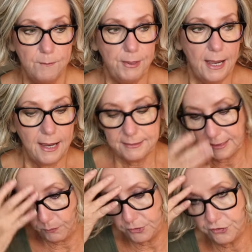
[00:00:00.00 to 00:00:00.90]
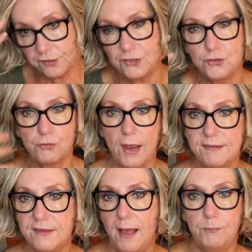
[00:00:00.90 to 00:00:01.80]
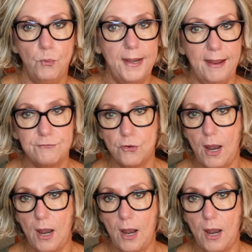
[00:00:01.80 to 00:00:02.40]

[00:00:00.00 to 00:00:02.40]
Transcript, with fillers: But it would just dress up whatever